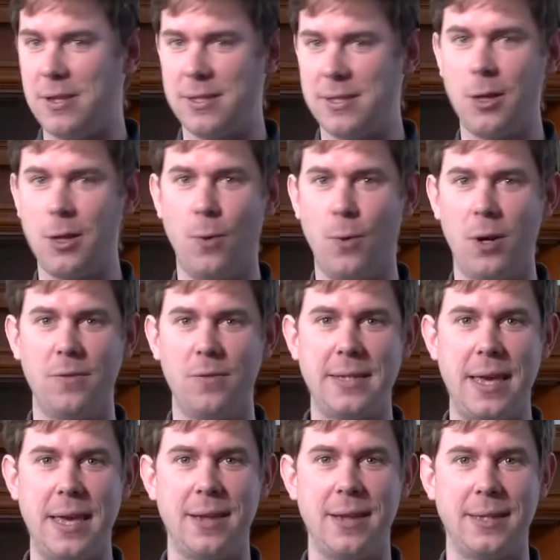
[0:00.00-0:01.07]
single one of us
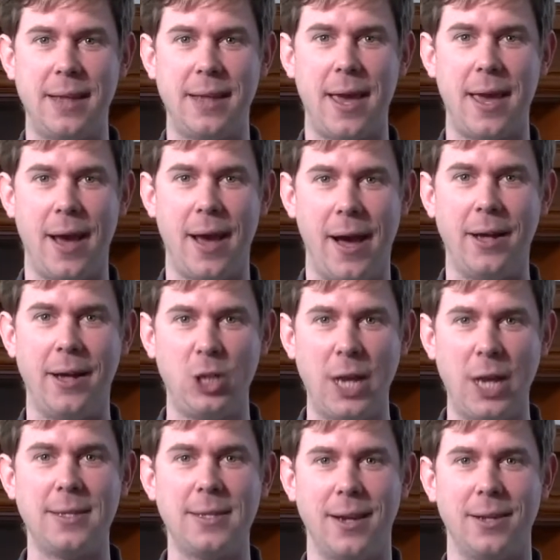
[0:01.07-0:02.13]
here today are
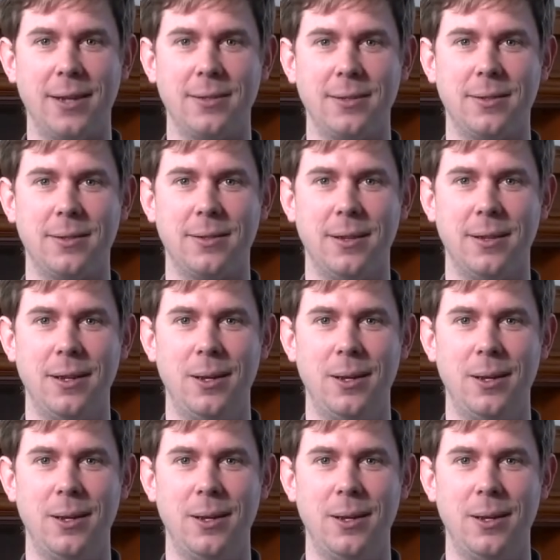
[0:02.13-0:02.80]
Gentiles.